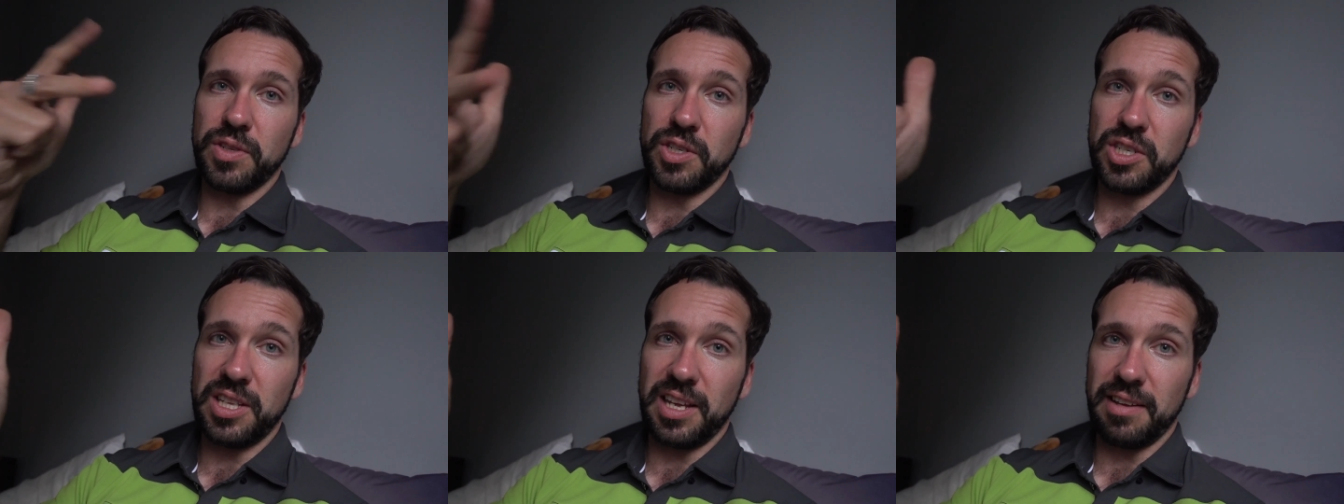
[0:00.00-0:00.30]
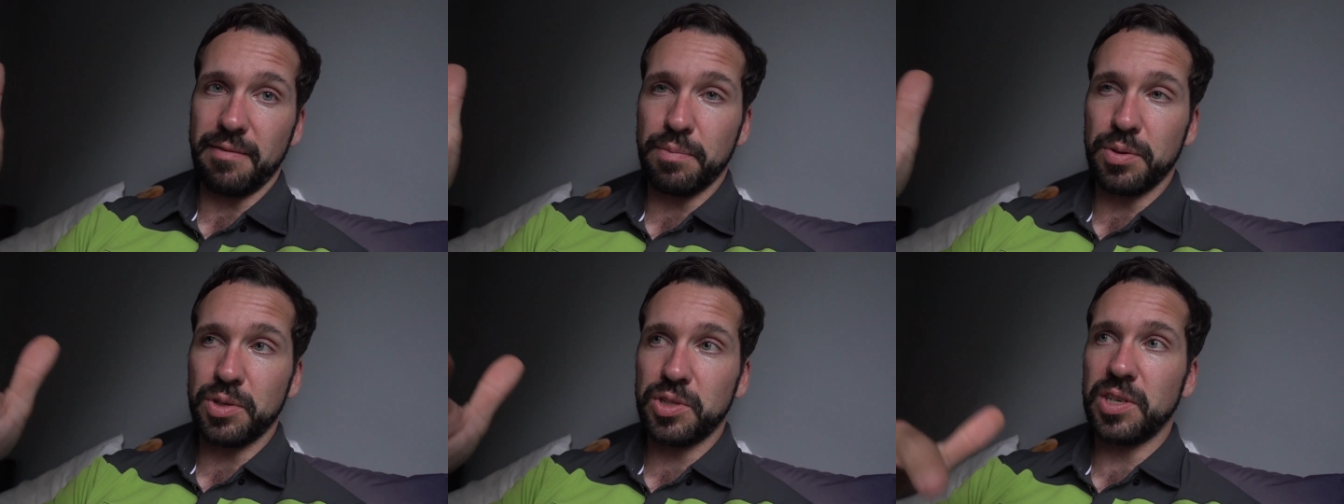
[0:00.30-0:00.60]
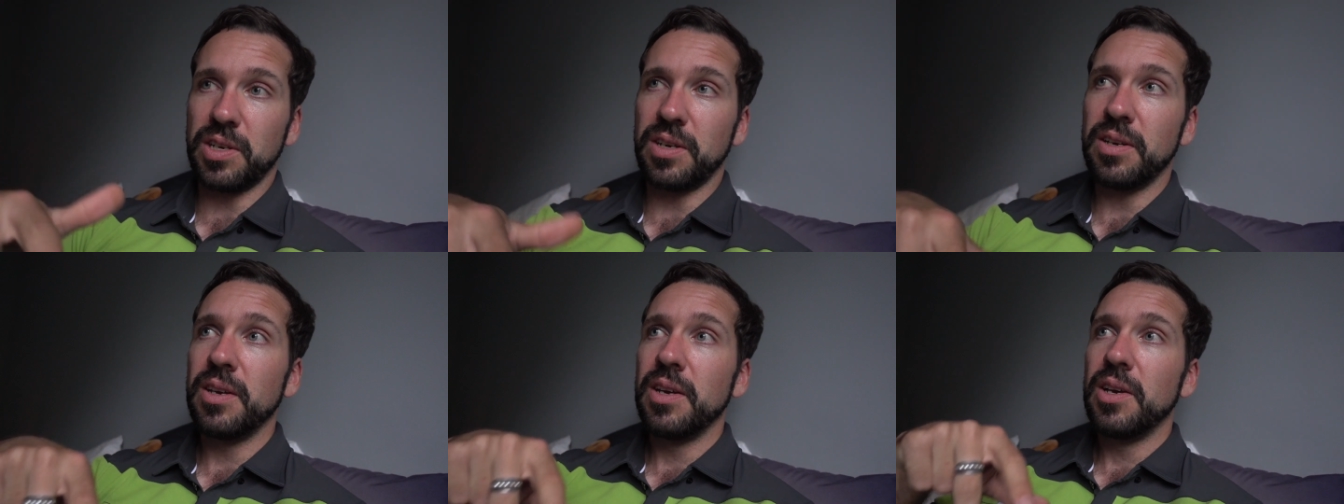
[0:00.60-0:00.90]
and Steve
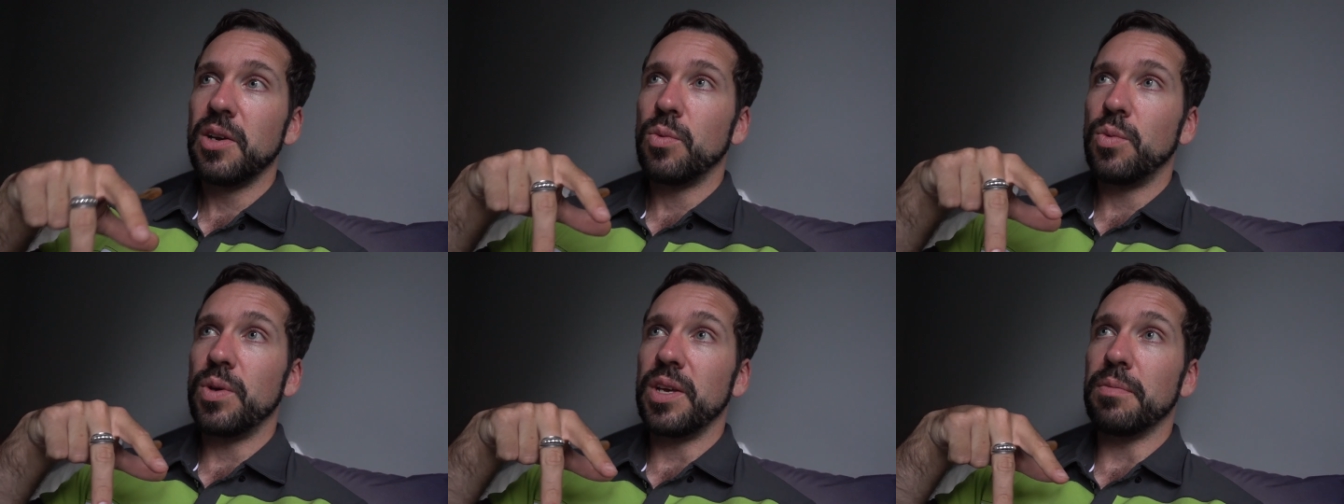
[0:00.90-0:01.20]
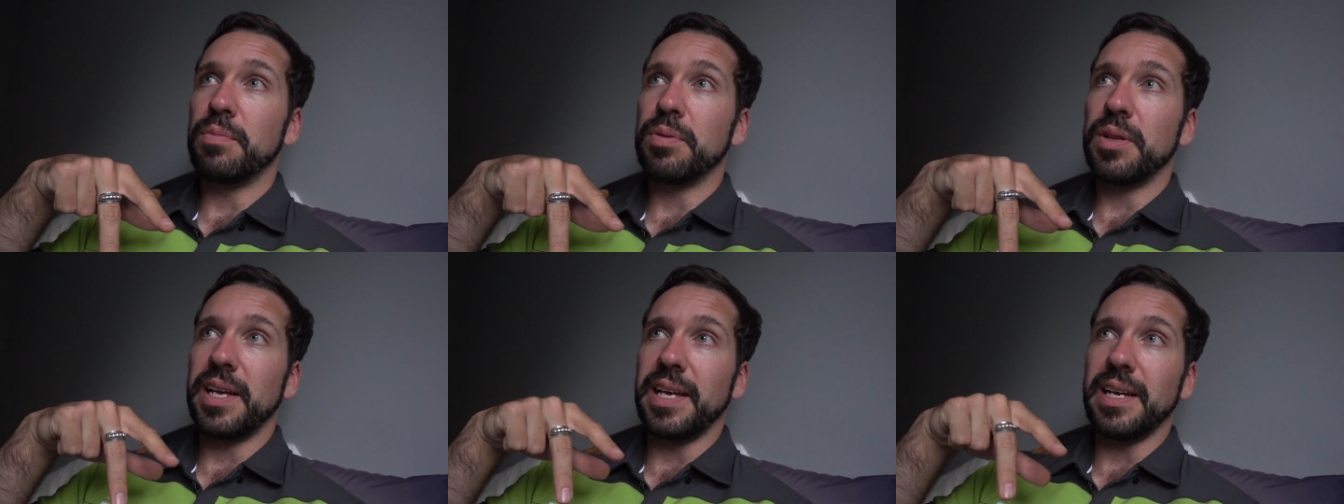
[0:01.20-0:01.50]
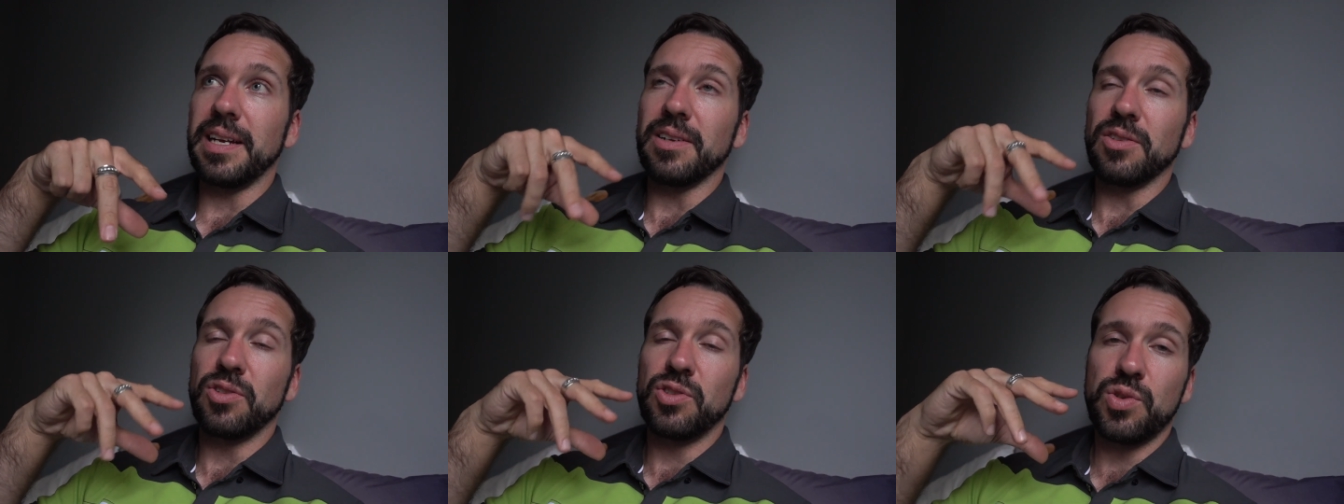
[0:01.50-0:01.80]
Buzzer. We are
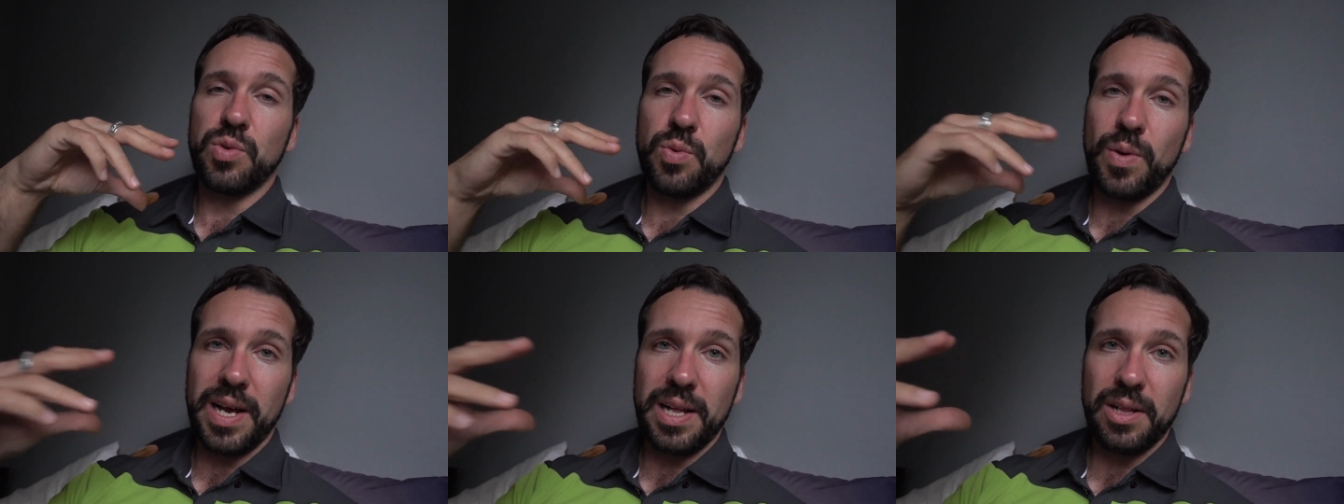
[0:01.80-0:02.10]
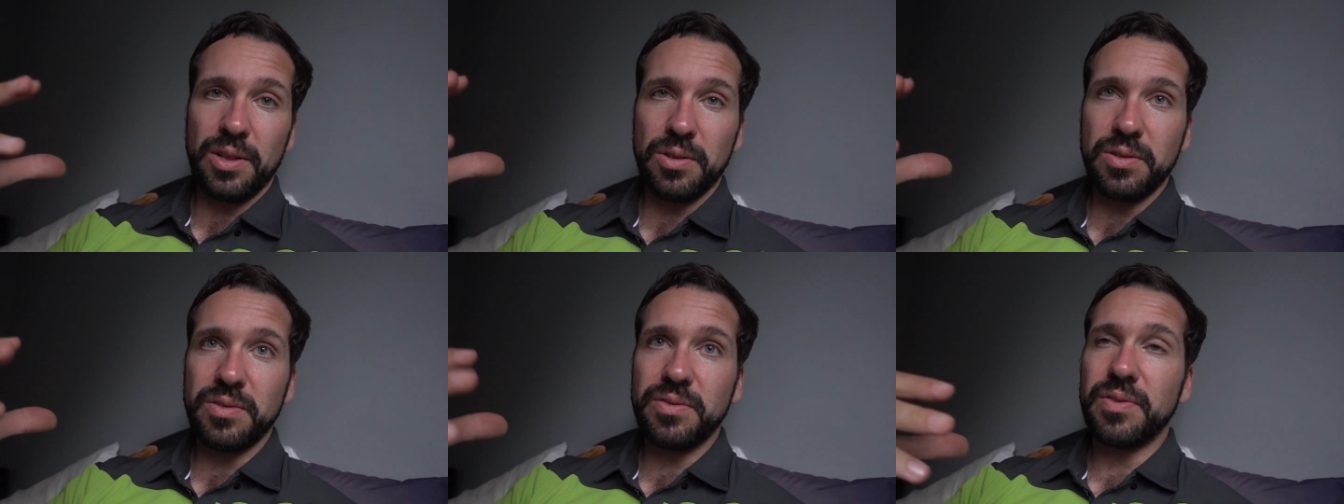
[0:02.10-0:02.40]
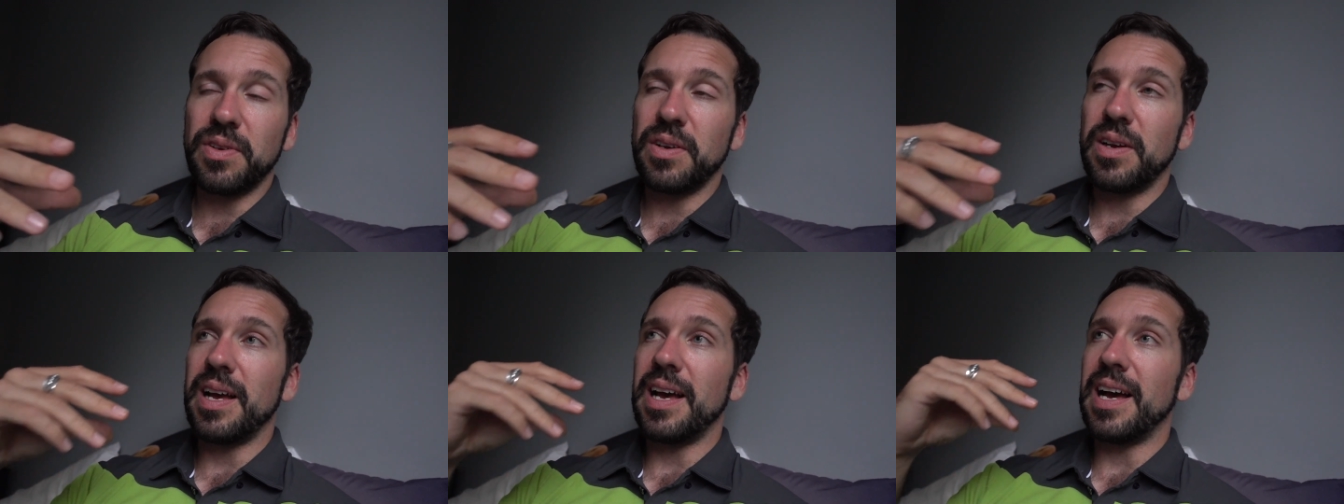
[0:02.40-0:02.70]
playing at
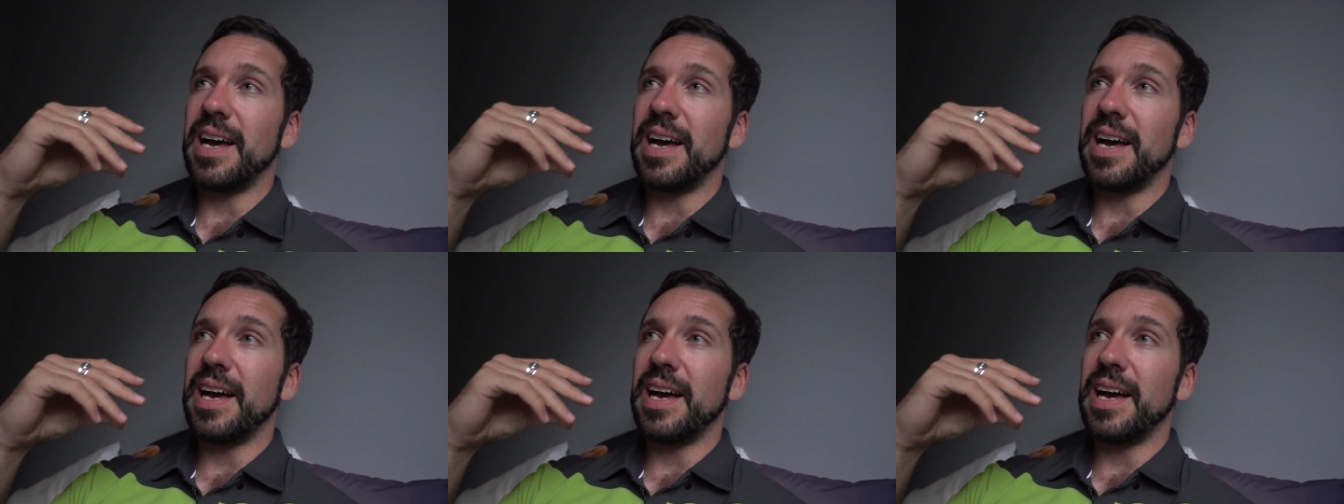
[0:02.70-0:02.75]
12.